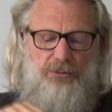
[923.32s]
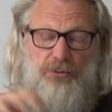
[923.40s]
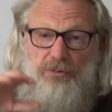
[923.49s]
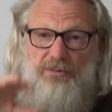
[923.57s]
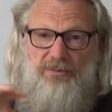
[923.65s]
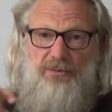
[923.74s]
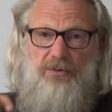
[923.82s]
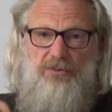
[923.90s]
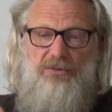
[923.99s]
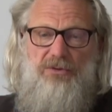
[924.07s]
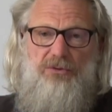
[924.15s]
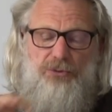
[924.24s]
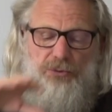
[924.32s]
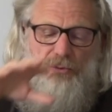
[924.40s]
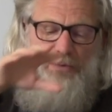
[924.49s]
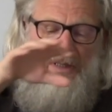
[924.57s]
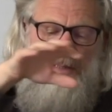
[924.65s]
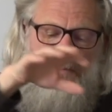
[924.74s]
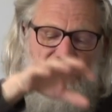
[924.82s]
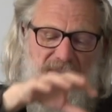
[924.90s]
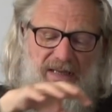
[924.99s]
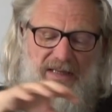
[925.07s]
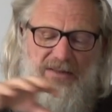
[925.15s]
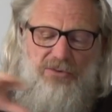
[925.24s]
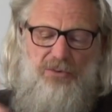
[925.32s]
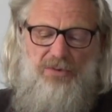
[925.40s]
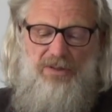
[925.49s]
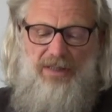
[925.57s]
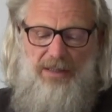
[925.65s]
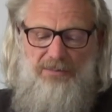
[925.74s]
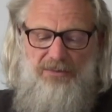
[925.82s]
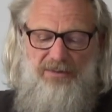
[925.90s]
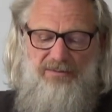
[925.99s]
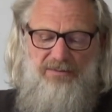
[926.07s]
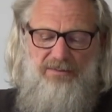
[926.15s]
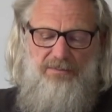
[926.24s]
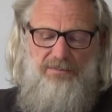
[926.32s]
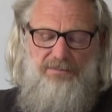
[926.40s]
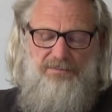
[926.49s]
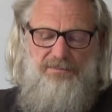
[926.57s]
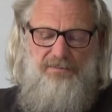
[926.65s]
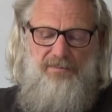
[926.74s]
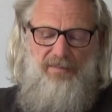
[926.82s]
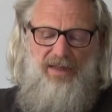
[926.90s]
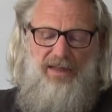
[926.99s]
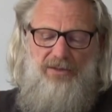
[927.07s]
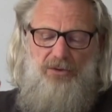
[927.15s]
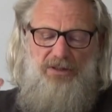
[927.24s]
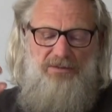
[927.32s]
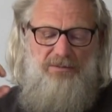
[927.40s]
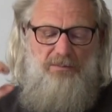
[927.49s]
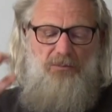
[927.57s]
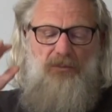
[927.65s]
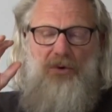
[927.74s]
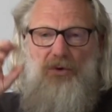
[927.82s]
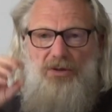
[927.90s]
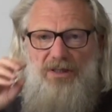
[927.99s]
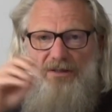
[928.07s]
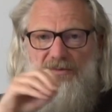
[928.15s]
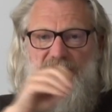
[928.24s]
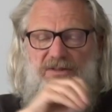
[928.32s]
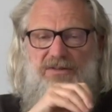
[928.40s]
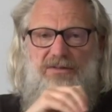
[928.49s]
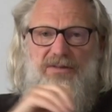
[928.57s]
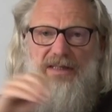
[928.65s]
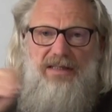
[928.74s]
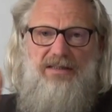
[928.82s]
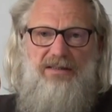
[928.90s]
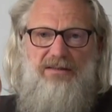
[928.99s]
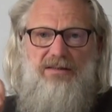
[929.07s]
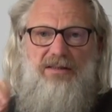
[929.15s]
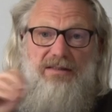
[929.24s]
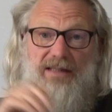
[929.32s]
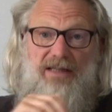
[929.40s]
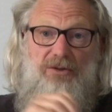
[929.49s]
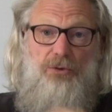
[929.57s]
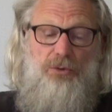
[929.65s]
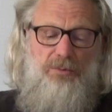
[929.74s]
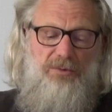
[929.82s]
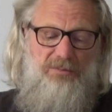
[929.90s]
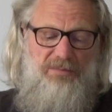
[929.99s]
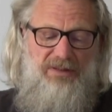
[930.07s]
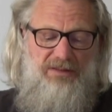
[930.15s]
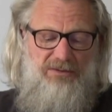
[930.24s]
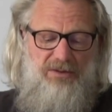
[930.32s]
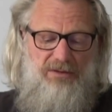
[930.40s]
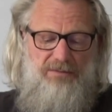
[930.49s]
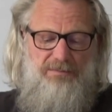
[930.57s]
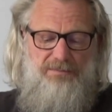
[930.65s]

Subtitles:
to food through a maze or a labyrinth, and are even more efficient at it than human beings are.